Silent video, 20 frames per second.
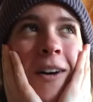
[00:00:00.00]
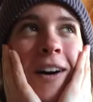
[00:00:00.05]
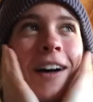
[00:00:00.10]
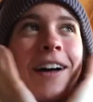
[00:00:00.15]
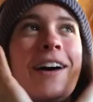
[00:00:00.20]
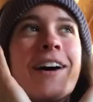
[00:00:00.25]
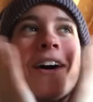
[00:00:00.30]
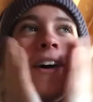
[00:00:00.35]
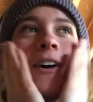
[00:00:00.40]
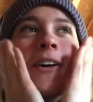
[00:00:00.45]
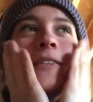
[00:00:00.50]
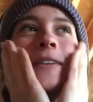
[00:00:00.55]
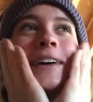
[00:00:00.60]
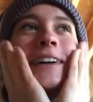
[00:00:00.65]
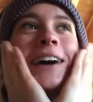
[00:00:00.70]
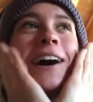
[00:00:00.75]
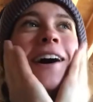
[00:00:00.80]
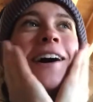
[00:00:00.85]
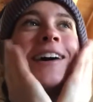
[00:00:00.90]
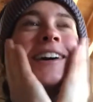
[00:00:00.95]
oh my
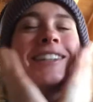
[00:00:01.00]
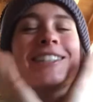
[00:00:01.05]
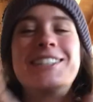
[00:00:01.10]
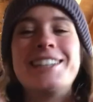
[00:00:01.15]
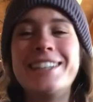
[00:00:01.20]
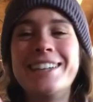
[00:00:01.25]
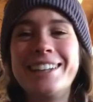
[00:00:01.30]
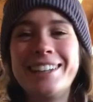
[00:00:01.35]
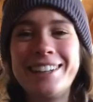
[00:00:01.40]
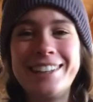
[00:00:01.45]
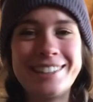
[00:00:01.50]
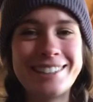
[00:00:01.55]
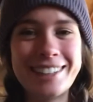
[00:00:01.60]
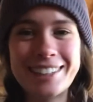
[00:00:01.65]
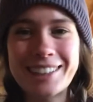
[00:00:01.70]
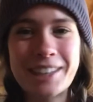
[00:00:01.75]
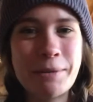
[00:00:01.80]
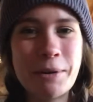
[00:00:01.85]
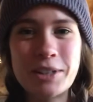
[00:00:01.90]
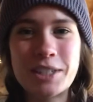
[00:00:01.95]
gosh. It's like
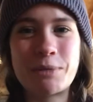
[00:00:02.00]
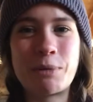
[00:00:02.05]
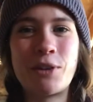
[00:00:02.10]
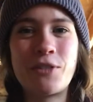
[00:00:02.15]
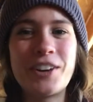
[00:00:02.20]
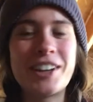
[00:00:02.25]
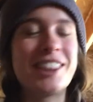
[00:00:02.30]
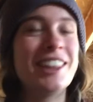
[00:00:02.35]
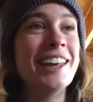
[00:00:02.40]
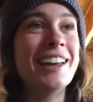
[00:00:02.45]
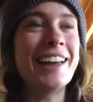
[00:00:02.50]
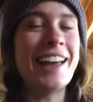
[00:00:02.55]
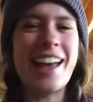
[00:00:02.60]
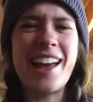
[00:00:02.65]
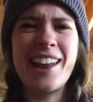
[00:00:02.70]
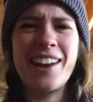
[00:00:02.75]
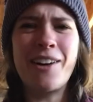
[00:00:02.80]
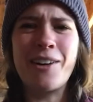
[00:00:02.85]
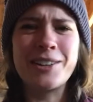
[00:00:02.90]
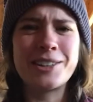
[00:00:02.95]
the most perfect thing,
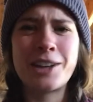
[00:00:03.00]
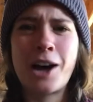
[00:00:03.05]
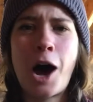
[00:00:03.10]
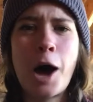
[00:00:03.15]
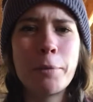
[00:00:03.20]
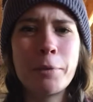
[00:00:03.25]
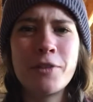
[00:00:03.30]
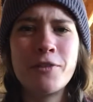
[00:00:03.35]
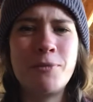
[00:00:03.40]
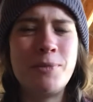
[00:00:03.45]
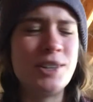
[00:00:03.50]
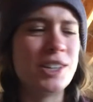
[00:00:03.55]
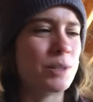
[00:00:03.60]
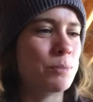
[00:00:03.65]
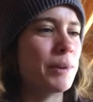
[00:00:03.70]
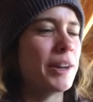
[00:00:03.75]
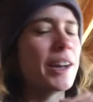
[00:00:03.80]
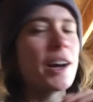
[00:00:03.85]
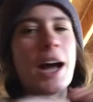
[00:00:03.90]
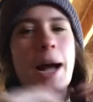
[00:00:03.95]
and on top of just
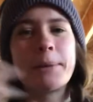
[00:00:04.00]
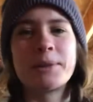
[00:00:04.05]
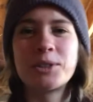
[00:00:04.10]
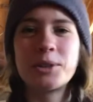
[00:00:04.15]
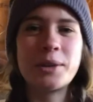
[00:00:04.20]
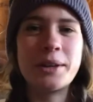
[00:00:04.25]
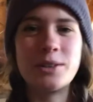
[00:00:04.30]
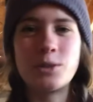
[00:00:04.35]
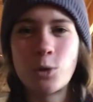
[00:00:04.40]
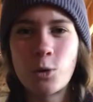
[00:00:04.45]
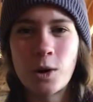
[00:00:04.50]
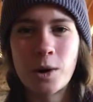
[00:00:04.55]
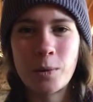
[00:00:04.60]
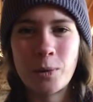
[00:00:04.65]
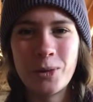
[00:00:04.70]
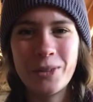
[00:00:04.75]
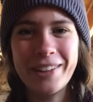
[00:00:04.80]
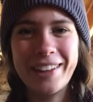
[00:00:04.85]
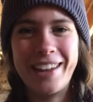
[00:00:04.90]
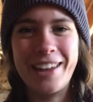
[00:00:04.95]
being absolutely
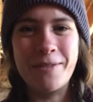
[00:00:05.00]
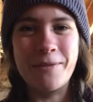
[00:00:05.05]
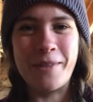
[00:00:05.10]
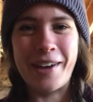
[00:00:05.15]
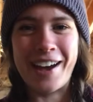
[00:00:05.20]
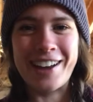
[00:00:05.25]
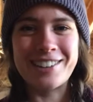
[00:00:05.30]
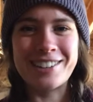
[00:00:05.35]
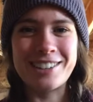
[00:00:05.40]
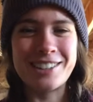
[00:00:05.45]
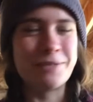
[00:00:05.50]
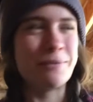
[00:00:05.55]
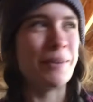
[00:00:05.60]
adorable, it matches my